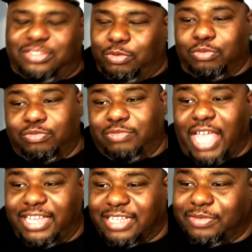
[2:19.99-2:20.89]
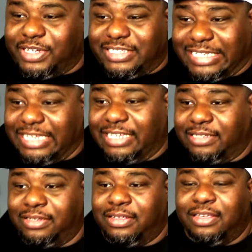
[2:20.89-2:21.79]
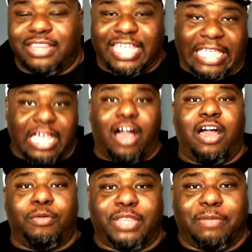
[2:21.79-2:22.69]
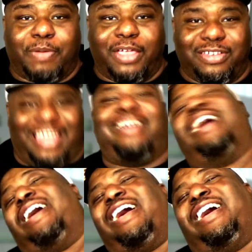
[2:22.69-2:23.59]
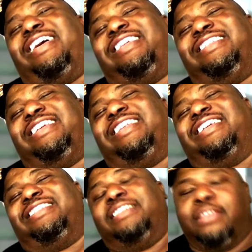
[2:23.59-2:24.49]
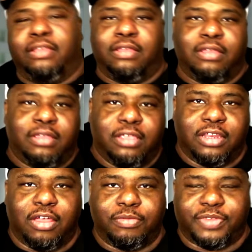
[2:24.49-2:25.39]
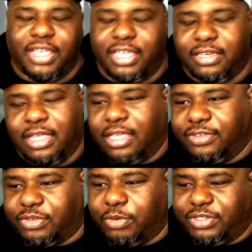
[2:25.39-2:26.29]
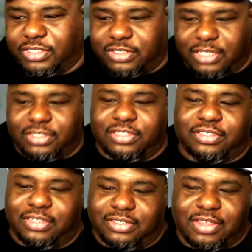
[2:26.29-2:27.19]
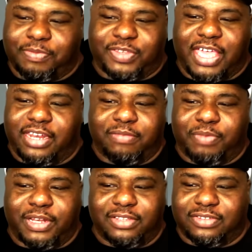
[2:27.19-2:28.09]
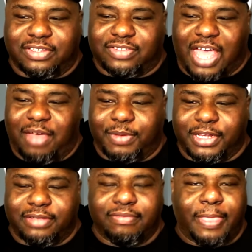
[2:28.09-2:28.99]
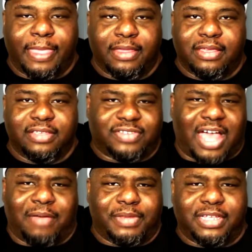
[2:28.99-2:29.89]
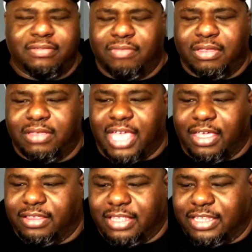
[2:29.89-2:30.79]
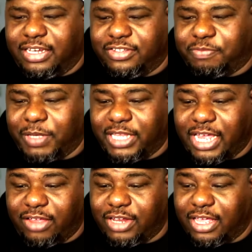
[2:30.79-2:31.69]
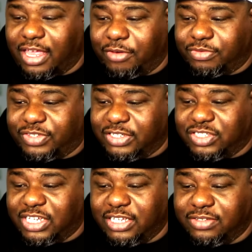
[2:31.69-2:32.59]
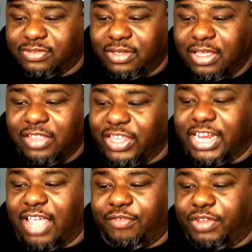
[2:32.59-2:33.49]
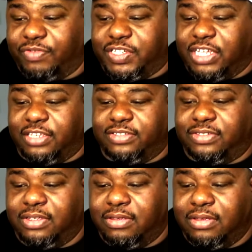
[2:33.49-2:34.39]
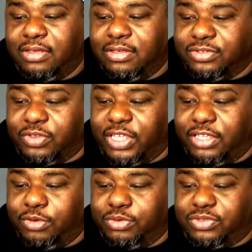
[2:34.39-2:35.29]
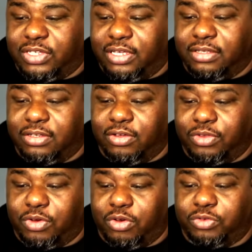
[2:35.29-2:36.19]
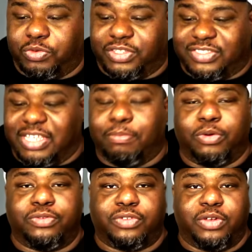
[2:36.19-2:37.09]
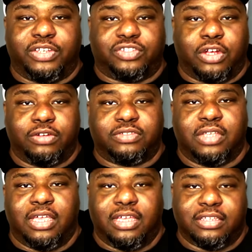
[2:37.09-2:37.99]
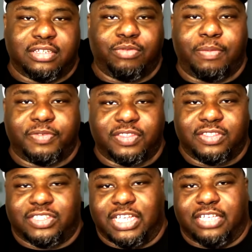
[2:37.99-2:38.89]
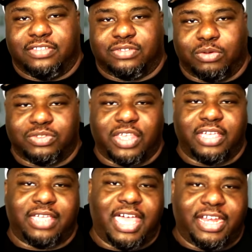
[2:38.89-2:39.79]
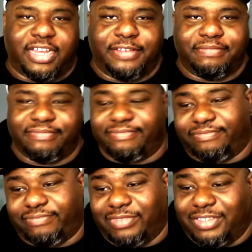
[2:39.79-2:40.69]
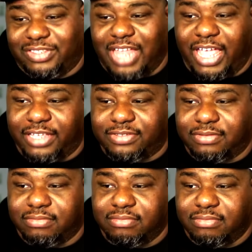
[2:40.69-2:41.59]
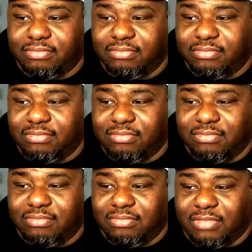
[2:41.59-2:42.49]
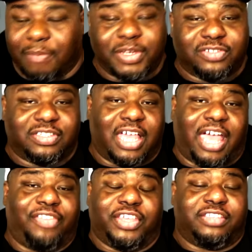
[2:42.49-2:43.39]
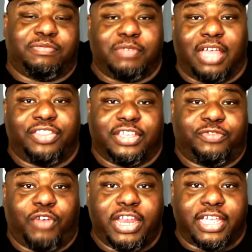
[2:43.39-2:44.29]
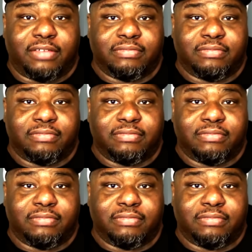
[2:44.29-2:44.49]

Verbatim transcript: So nine times out of ten, they be hollering with their parents, you did it. You know what I'm saying? So it just, it just, it's upsetting, but it's, it's comedy. It's comedy. They didn't spell it out. I don't see G's. They didn't have enough G's. So they used the, you know, the girls with the symbols on their shirts to represent the G's. So it's like edited. It's nice. I'm just, I think it's, I think it's funny.